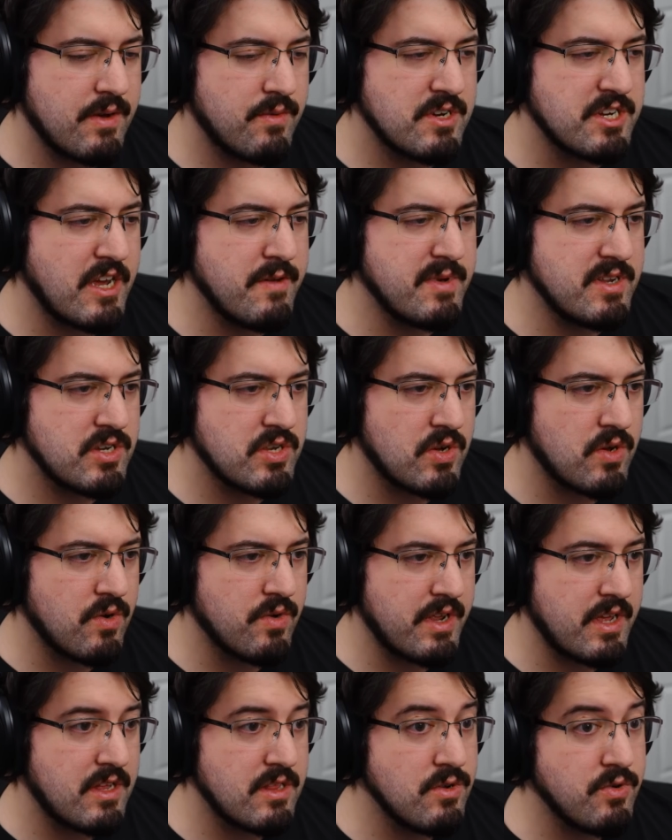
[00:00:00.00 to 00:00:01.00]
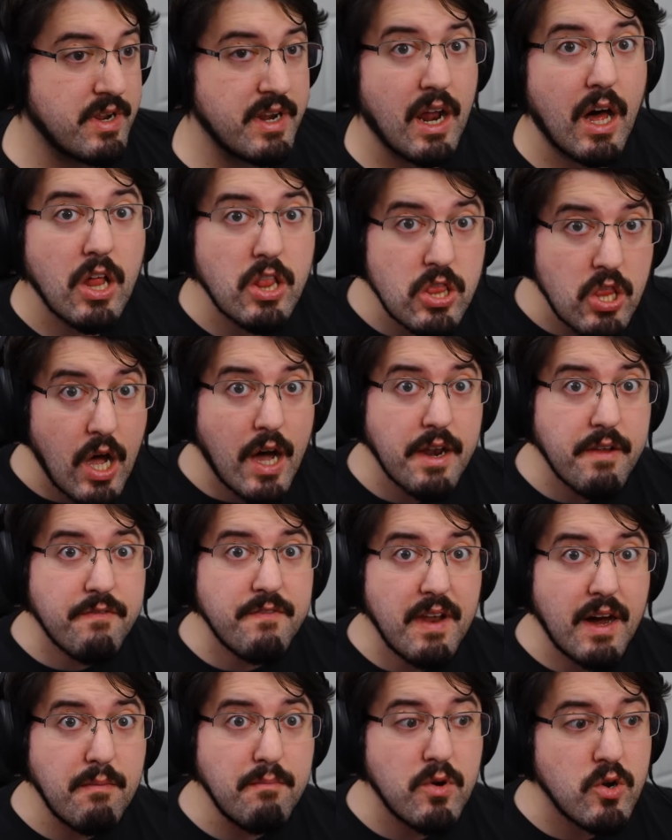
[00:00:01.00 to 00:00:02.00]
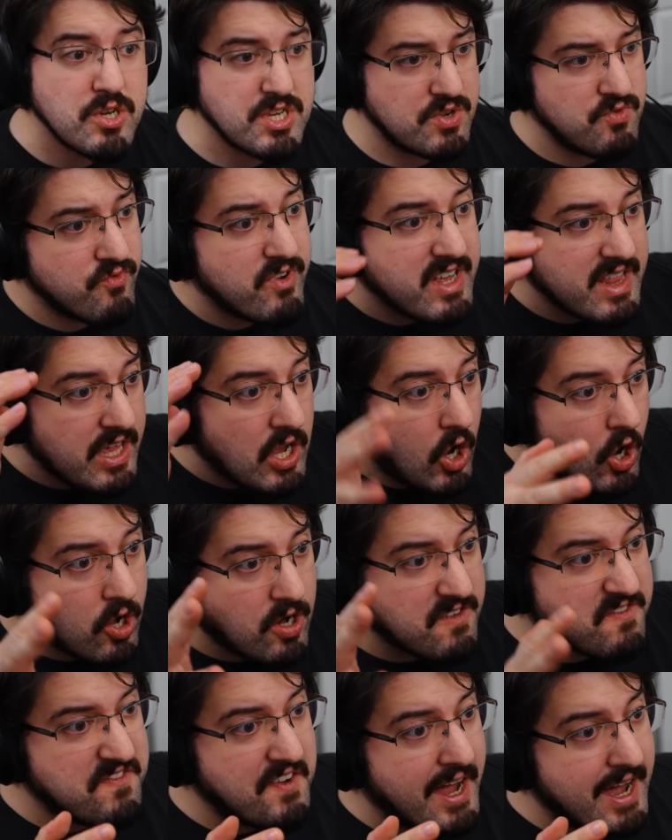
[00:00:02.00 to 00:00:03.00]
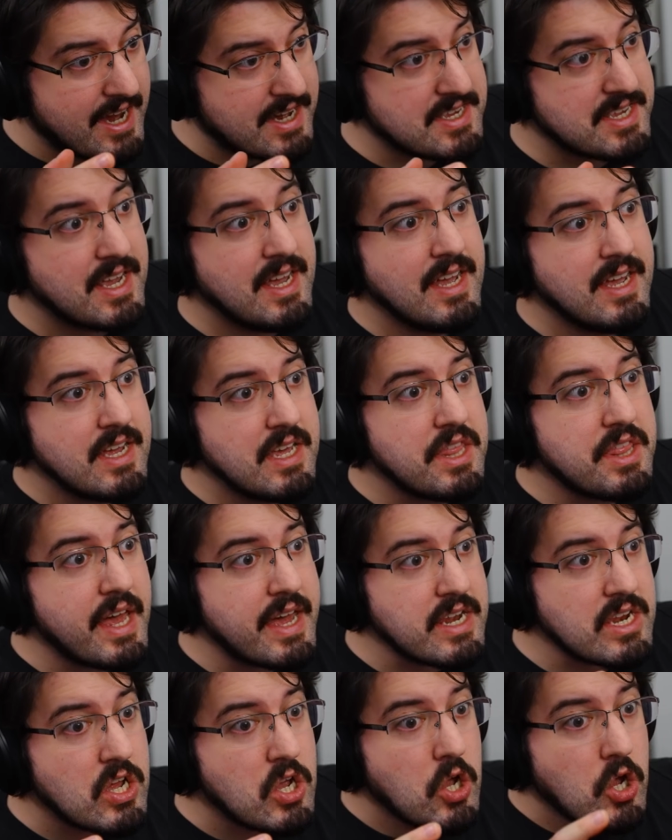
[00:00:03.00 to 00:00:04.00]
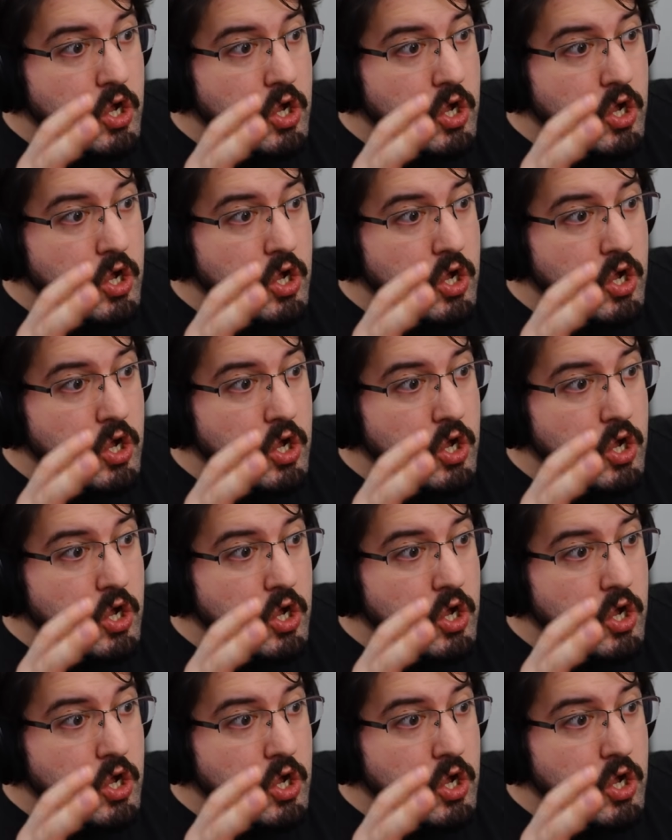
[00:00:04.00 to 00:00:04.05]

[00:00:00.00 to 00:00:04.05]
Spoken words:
which I've been told included a lot of numbers and really hard facts that